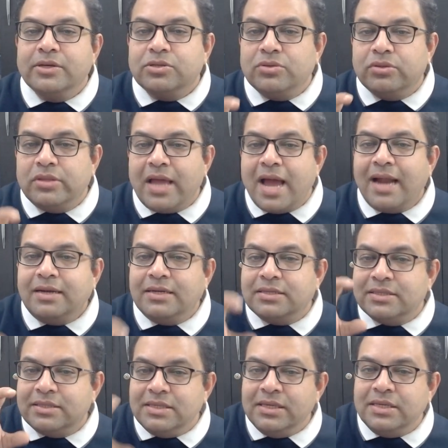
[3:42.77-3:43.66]
So that
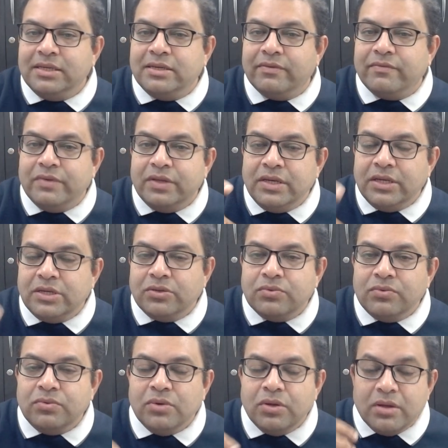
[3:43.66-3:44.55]
seeing we need
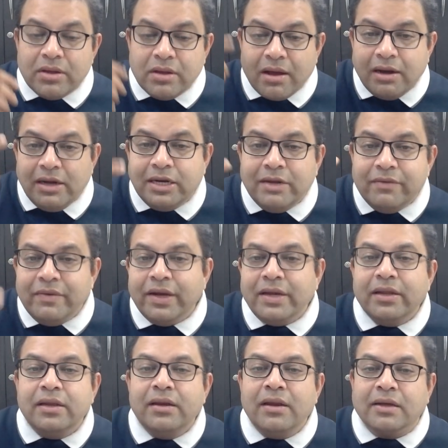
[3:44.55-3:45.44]
to
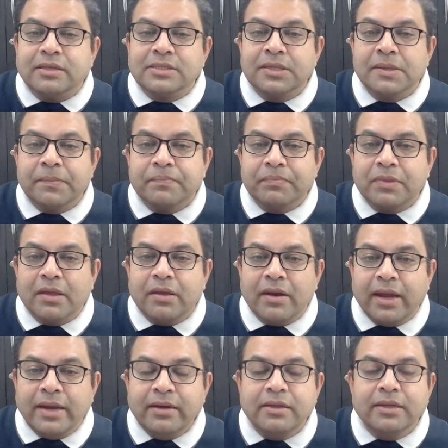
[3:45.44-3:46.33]
cultivate in us,
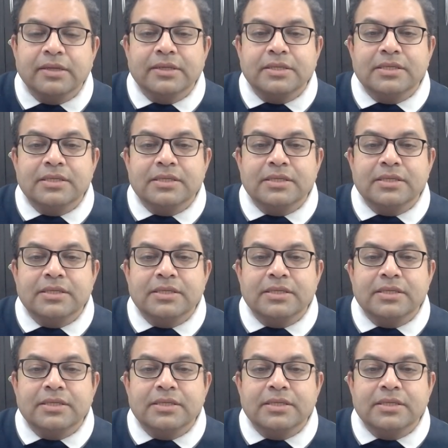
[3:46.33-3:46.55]
right?